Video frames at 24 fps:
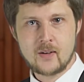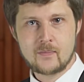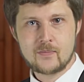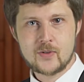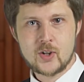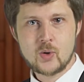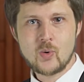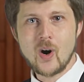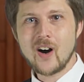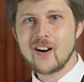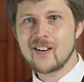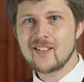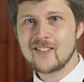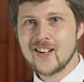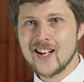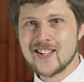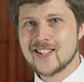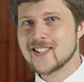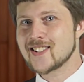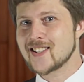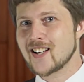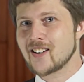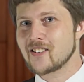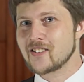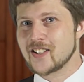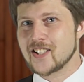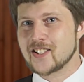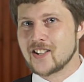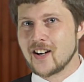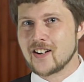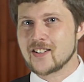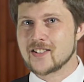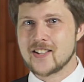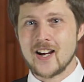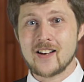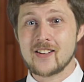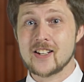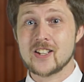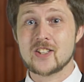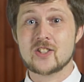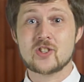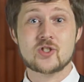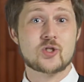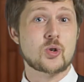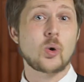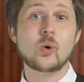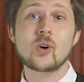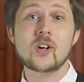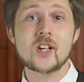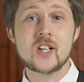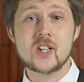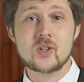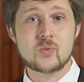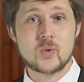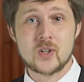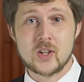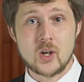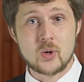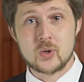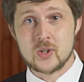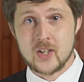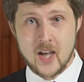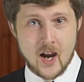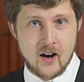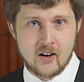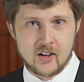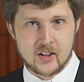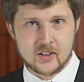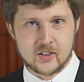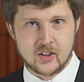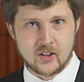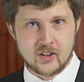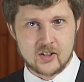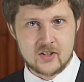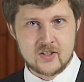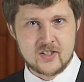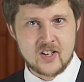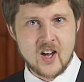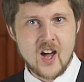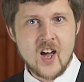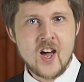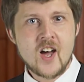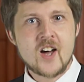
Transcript: You aren't necessarily done telling stories with those characters,